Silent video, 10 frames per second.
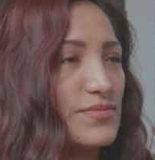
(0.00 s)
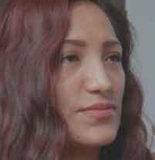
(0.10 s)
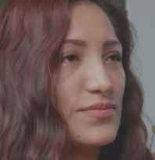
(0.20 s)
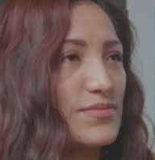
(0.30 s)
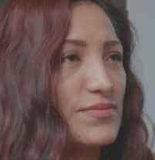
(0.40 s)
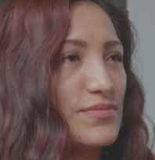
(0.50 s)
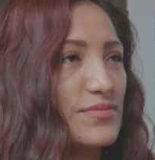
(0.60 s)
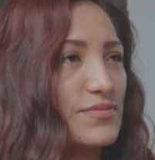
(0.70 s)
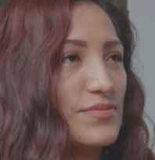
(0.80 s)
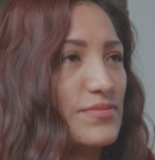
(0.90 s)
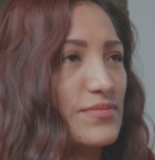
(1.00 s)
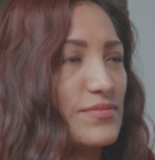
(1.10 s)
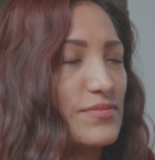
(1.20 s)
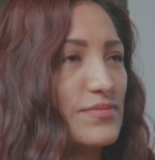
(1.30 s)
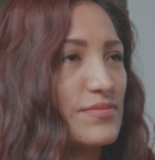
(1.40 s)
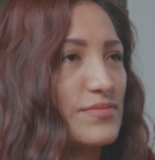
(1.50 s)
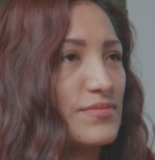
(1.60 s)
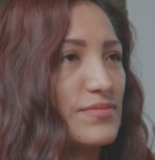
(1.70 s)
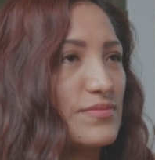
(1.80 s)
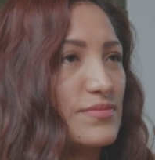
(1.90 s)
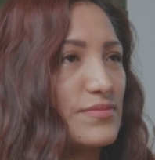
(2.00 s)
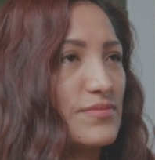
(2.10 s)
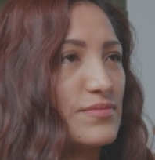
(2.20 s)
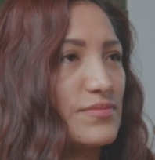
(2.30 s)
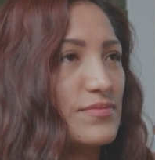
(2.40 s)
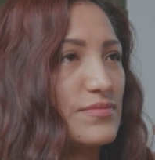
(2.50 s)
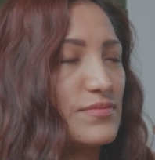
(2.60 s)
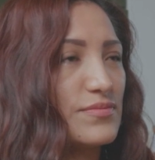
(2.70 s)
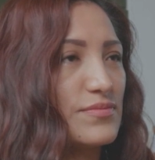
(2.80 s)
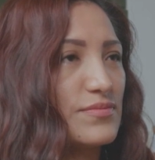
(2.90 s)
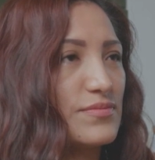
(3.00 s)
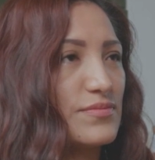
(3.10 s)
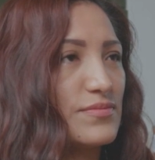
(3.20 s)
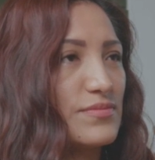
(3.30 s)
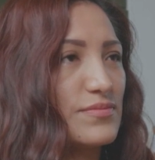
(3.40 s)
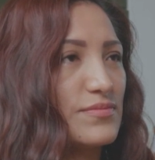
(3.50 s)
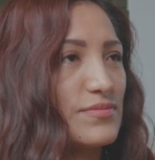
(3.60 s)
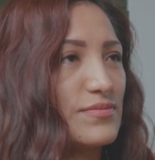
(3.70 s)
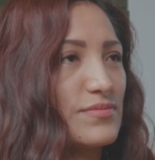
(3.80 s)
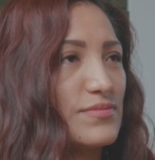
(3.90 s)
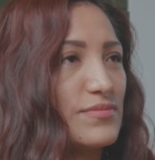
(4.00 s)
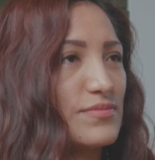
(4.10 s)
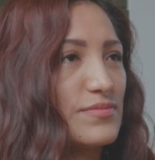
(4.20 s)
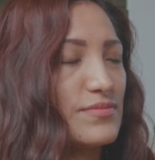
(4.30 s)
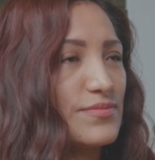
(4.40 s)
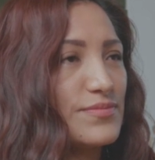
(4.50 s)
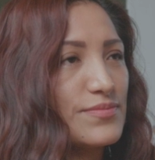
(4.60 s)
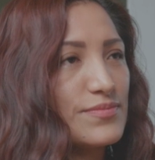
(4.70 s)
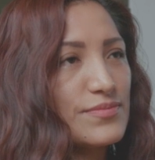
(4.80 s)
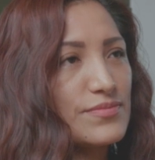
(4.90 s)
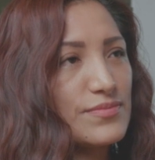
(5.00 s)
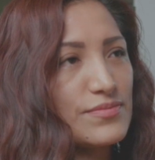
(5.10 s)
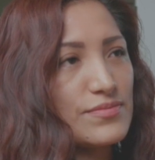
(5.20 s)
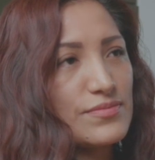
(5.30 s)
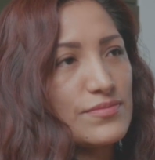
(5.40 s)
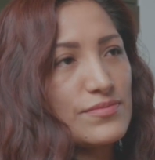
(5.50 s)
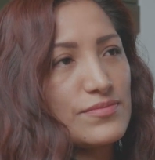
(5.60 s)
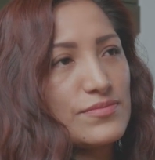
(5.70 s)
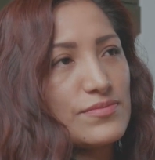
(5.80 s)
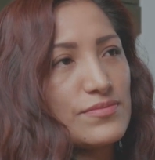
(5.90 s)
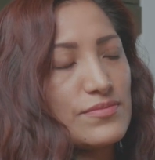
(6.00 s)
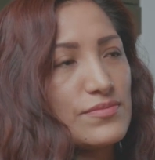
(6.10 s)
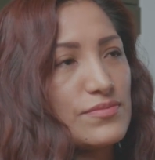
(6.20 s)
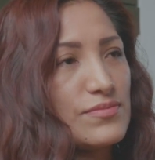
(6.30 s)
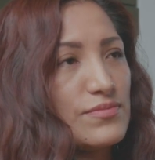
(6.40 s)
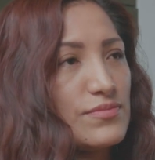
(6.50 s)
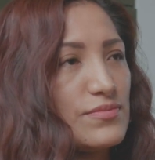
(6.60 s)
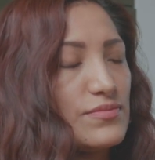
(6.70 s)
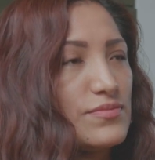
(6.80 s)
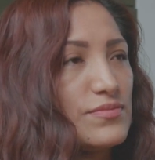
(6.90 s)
(not speaking)